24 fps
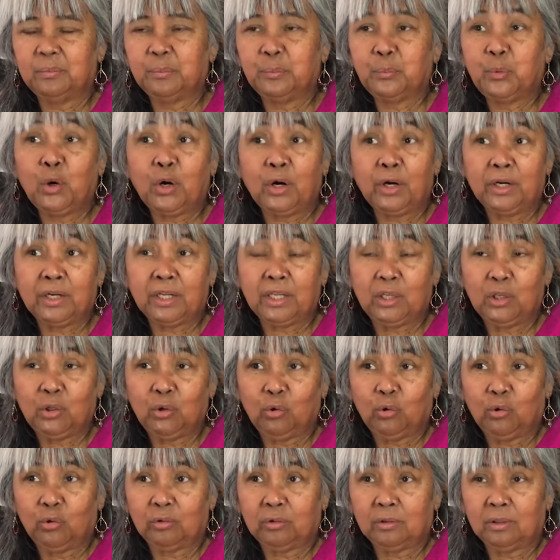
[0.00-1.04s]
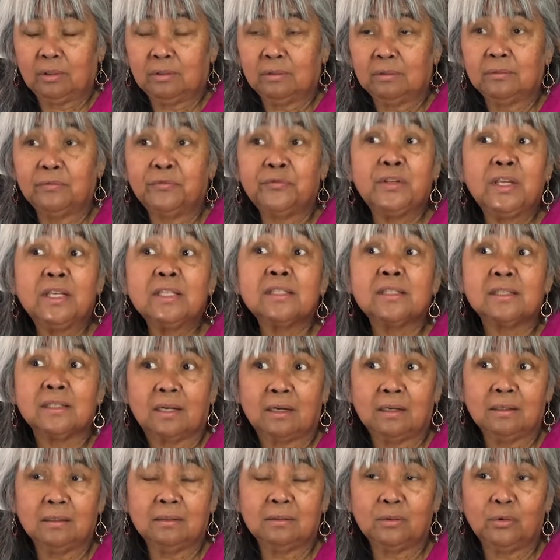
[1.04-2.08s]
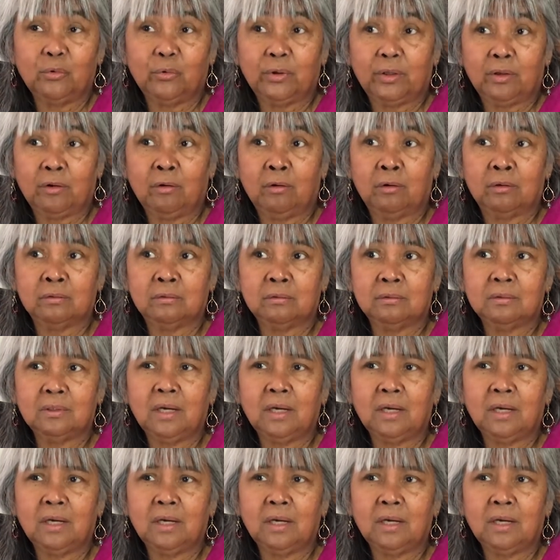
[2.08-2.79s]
party or fiesta going on.